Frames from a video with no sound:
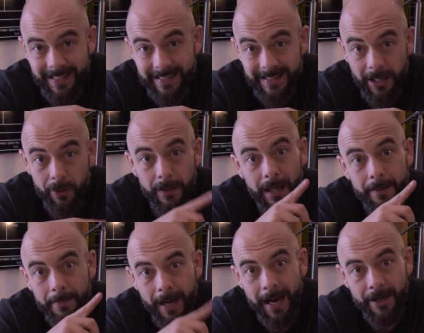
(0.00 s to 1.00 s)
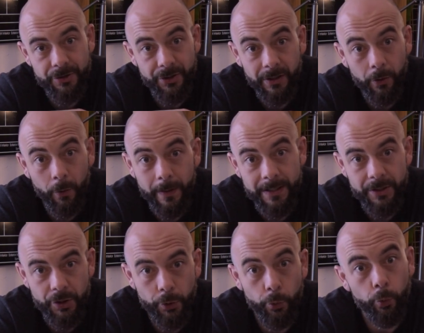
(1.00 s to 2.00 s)
these out, I'm actually going
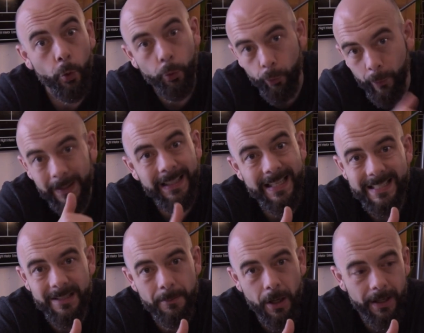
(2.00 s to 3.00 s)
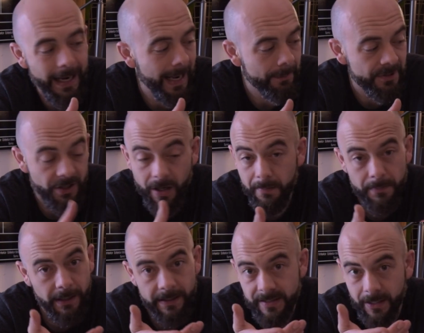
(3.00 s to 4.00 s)
to relist them on Amazon
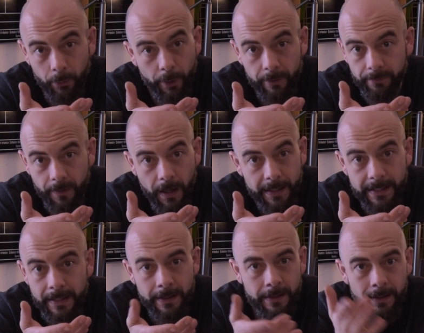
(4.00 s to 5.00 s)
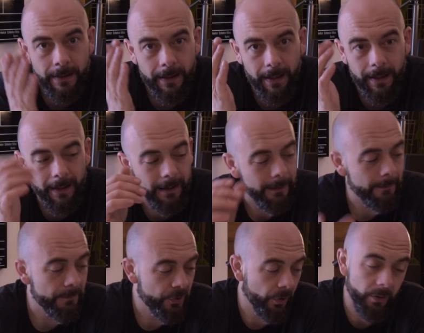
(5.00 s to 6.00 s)
because they work fine. Uh,
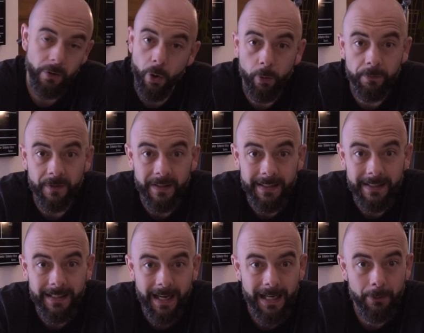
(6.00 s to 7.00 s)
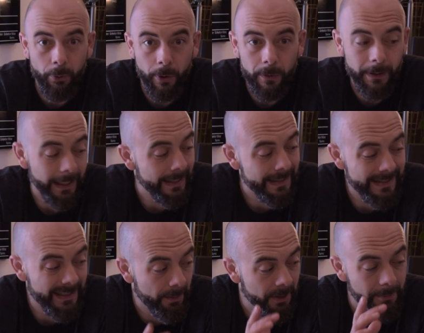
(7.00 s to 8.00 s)
so hopefully I will get
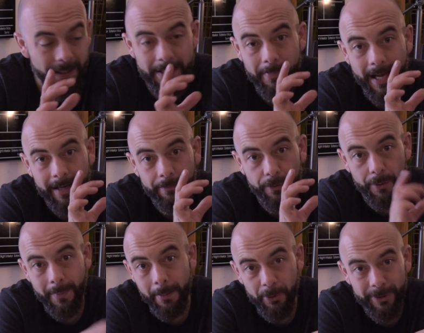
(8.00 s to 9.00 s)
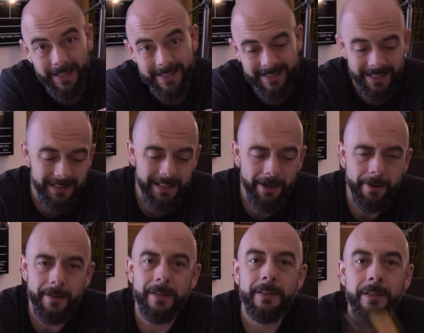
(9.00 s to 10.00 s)
some of the money back for the memory that's in
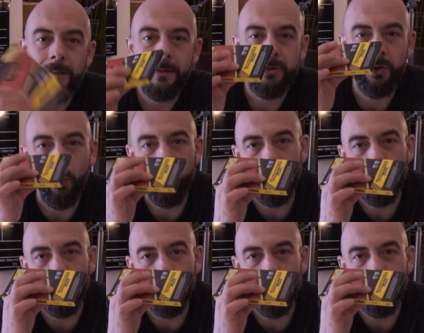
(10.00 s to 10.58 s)
there to go